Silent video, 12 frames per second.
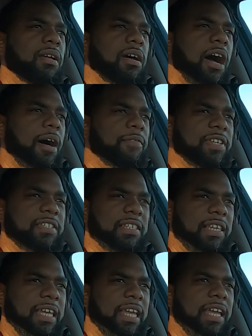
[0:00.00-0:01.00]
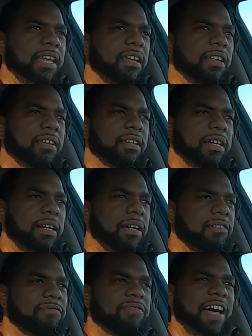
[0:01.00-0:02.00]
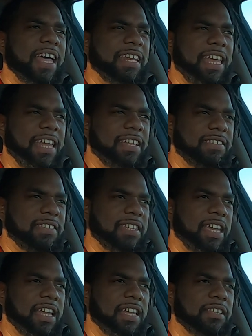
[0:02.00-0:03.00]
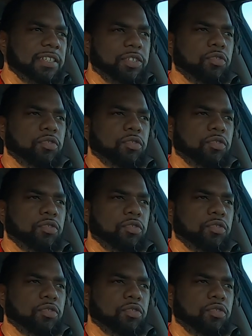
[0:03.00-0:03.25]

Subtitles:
Obviously, financing the